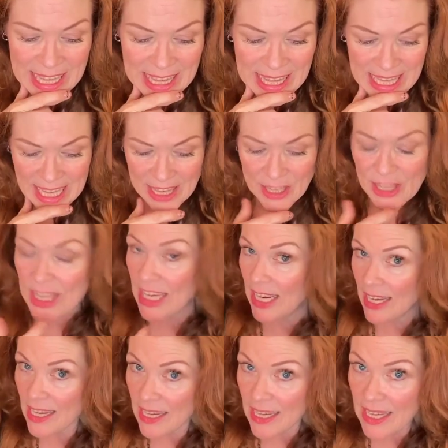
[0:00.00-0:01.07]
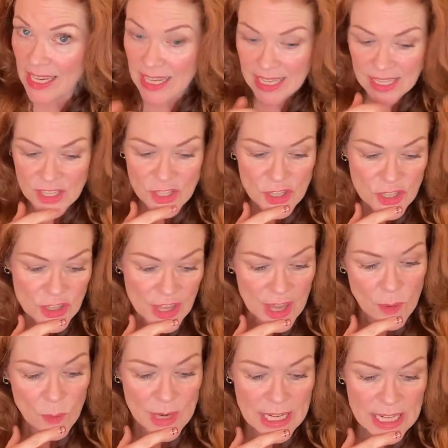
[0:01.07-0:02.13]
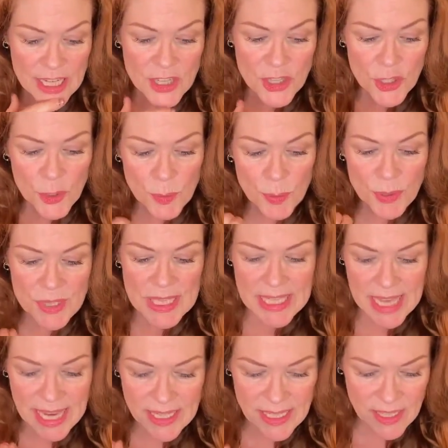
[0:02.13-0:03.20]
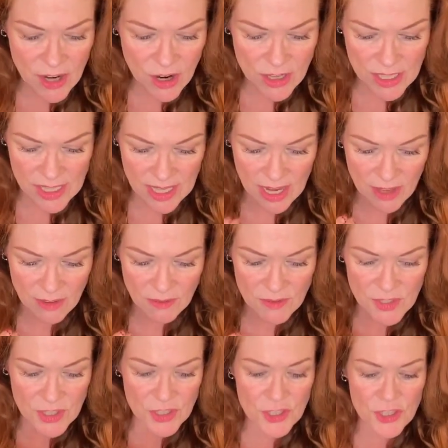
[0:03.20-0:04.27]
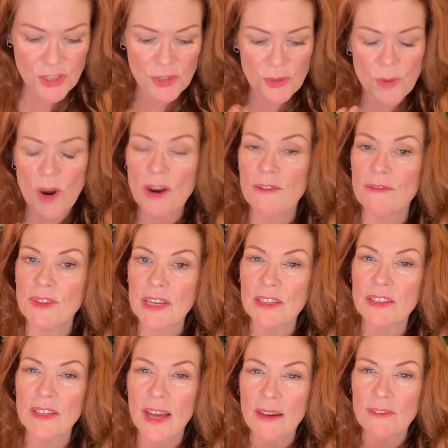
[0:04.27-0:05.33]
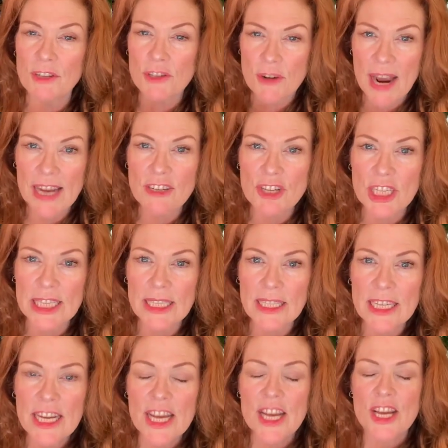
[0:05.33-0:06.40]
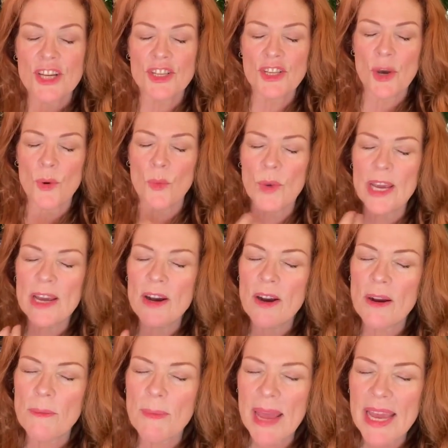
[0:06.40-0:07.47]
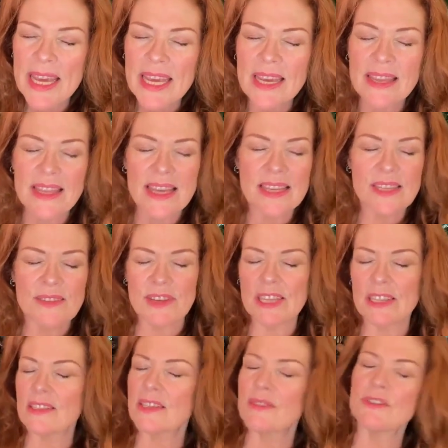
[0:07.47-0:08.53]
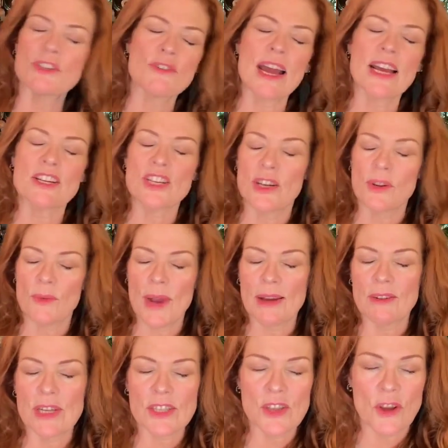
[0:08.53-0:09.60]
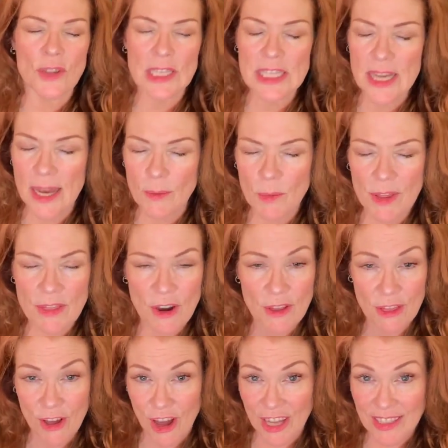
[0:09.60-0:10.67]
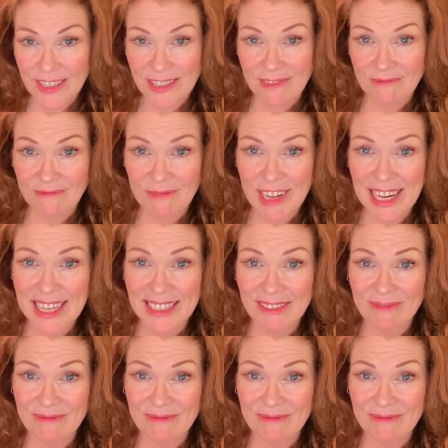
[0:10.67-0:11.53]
the other thing is that we need to present ourselves to our field of attraction. So we are making these fields of attraction around us all the time with our thoughts, right?